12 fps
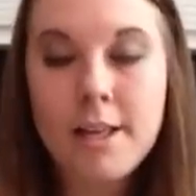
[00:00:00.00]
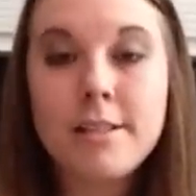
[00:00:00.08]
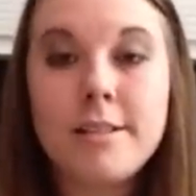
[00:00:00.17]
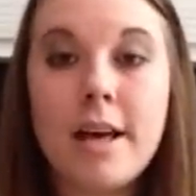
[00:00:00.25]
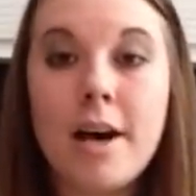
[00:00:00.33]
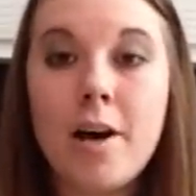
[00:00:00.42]

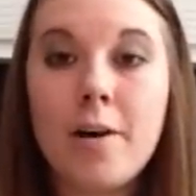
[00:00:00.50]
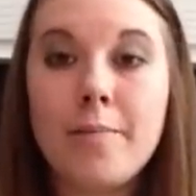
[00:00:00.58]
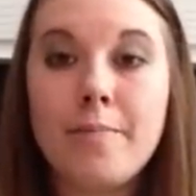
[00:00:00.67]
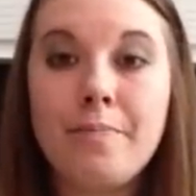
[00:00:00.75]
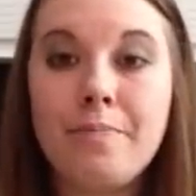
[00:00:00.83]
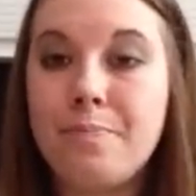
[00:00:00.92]

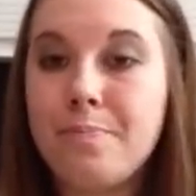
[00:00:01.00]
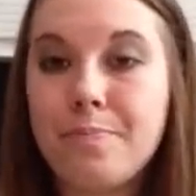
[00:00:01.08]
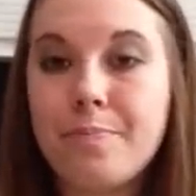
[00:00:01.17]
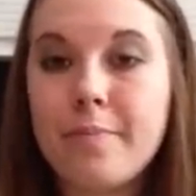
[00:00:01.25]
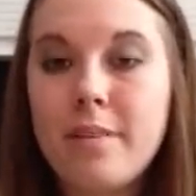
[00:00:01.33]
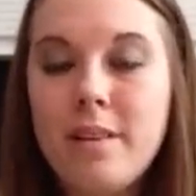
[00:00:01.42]
So
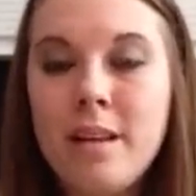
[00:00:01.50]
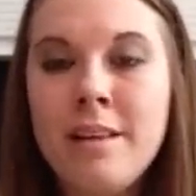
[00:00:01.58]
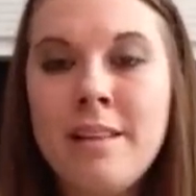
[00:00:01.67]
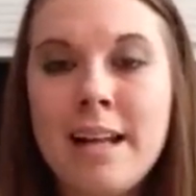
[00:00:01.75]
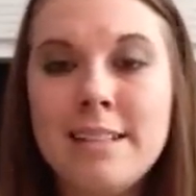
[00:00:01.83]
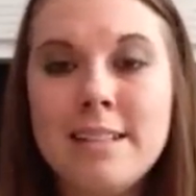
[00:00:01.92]

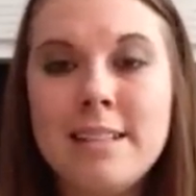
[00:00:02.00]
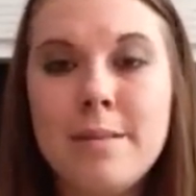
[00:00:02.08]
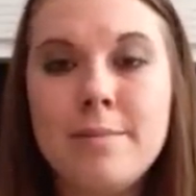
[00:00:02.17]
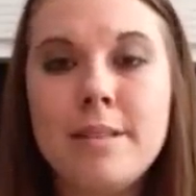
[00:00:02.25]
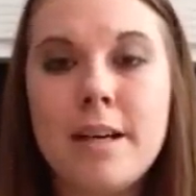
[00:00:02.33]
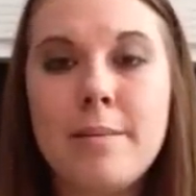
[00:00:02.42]
that's a
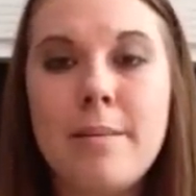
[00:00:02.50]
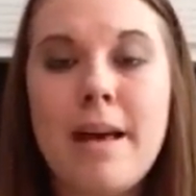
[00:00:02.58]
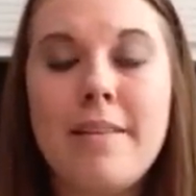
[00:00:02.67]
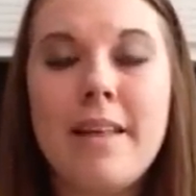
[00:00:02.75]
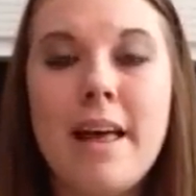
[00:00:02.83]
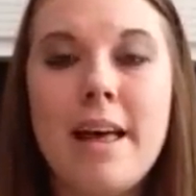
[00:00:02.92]
symptom.
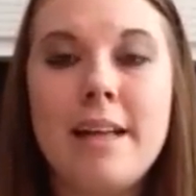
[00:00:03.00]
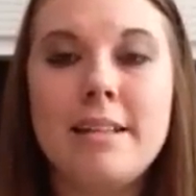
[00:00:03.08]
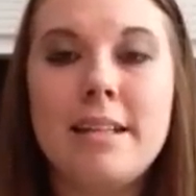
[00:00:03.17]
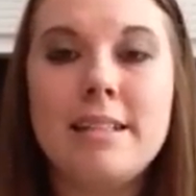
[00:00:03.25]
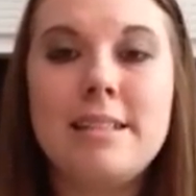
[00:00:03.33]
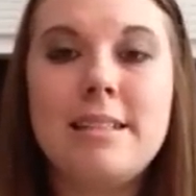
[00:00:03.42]
And then
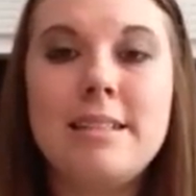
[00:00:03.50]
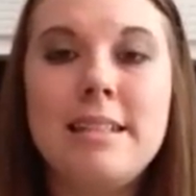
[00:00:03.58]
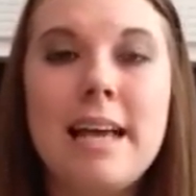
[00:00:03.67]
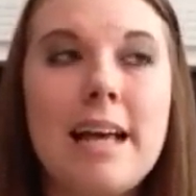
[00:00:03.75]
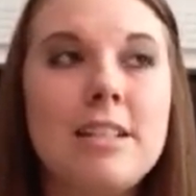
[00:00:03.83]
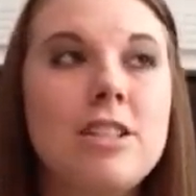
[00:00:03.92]

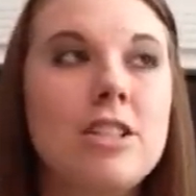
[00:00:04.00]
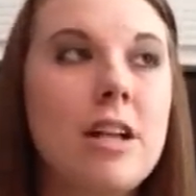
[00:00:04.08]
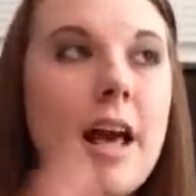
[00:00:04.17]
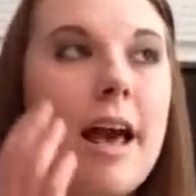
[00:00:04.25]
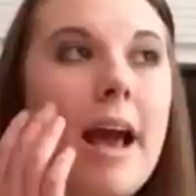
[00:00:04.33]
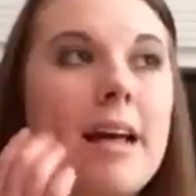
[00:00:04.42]

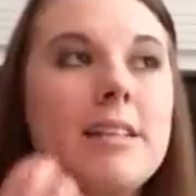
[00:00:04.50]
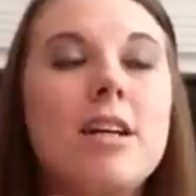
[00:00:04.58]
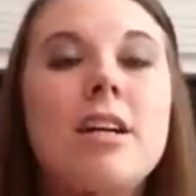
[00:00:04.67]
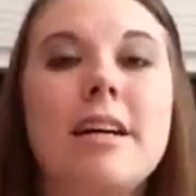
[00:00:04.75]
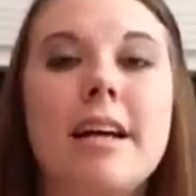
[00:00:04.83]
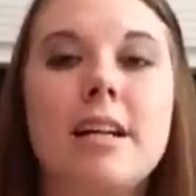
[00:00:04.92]
yesterday, I
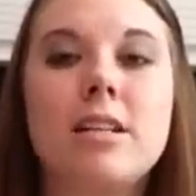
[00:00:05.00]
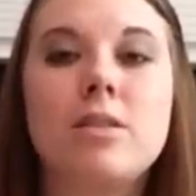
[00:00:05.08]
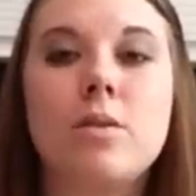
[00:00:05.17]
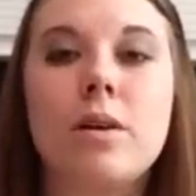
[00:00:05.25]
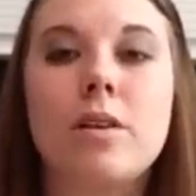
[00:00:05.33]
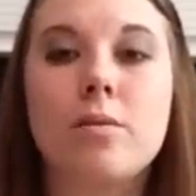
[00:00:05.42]
started getting a
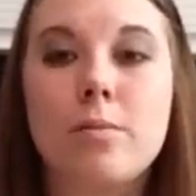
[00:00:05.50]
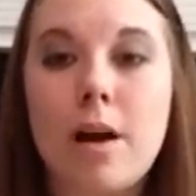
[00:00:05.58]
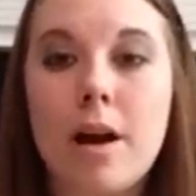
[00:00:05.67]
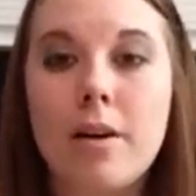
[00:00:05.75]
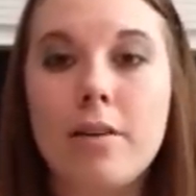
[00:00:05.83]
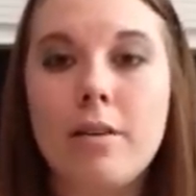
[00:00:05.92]
sore
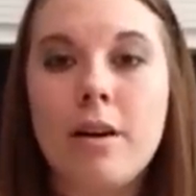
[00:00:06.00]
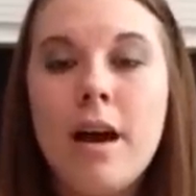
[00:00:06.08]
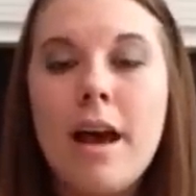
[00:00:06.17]
throat.